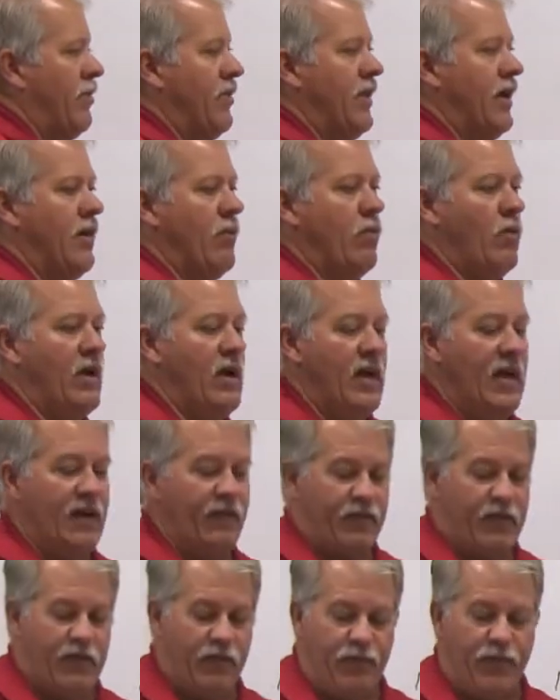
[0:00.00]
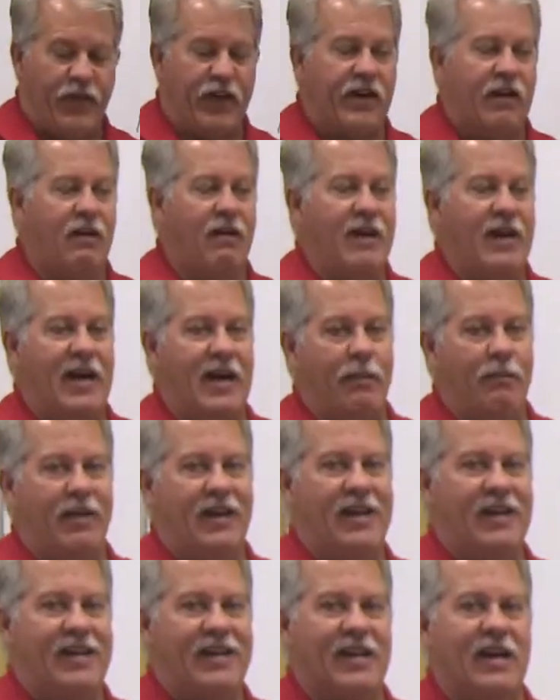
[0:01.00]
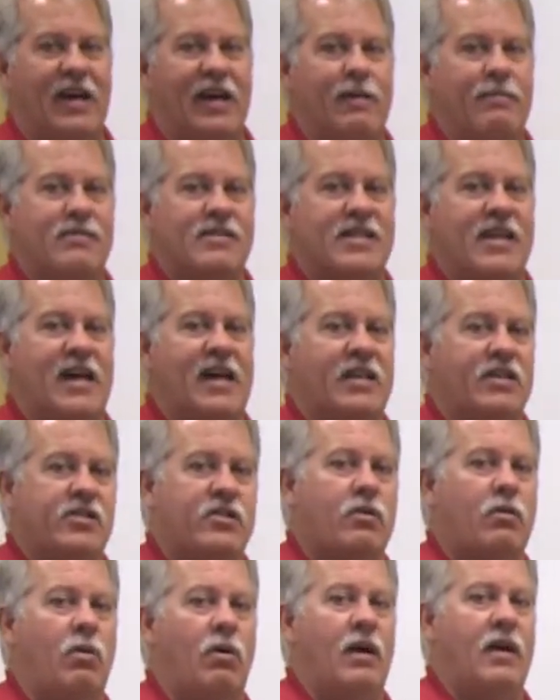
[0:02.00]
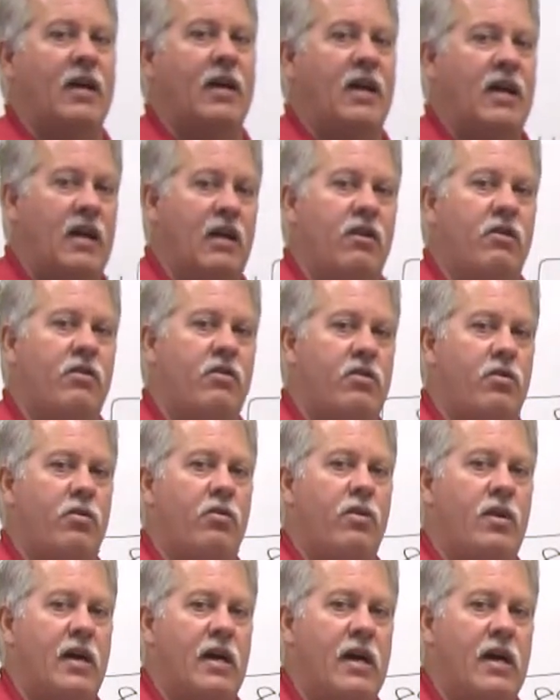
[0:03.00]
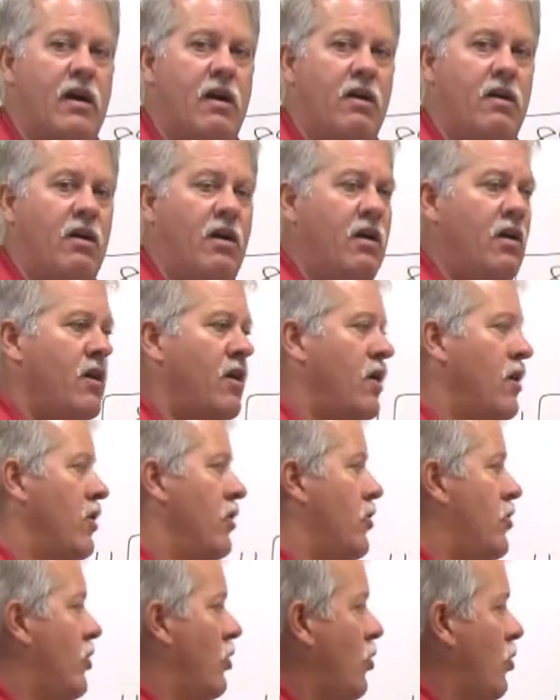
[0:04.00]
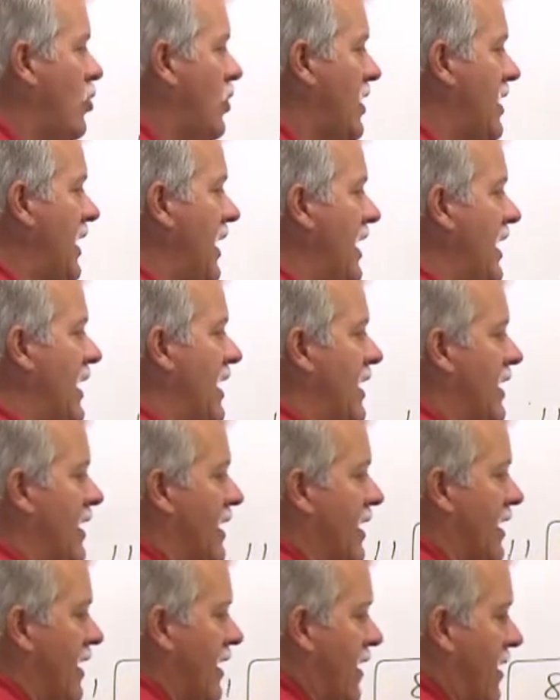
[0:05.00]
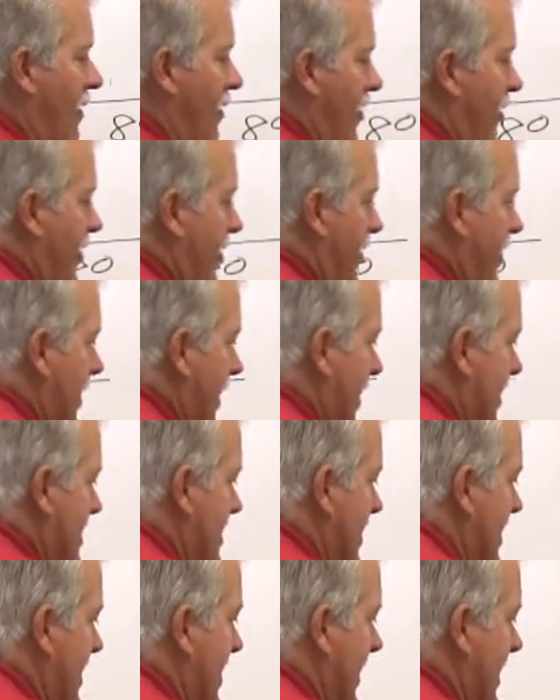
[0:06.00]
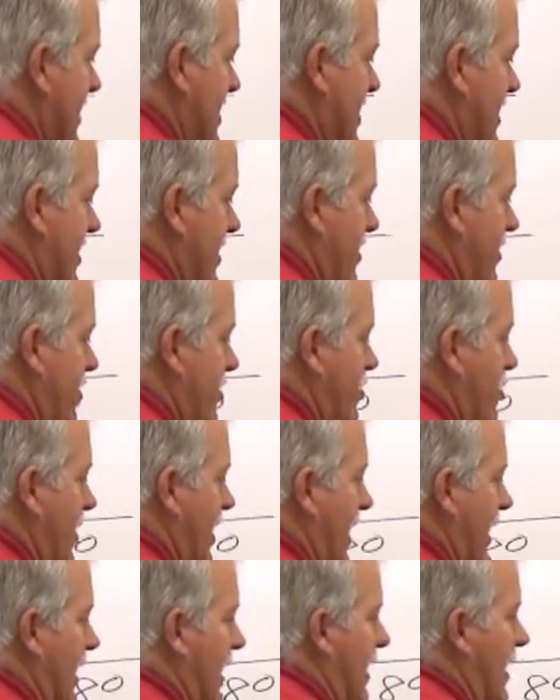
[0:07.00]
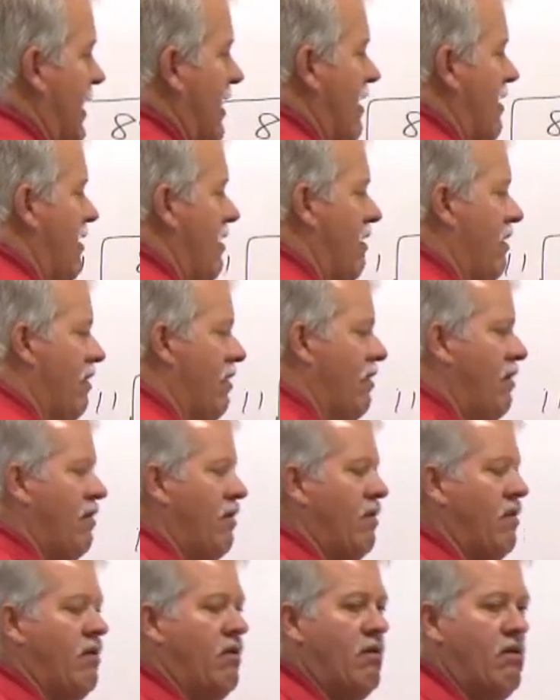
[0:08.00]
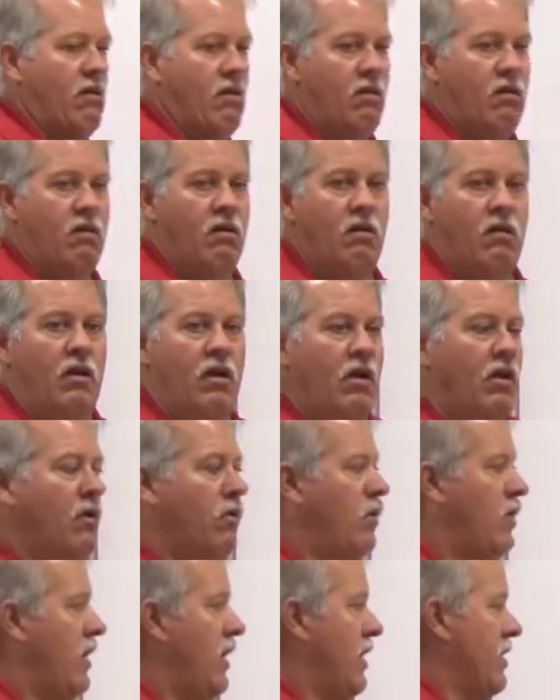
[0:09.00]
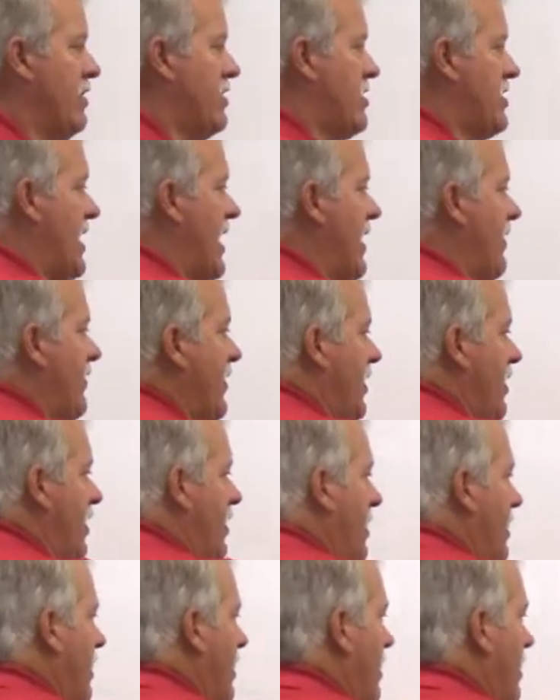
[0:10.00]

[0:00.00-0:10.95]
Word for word: then we have to figure how many times that's going into there to get this distance right here. Well, seven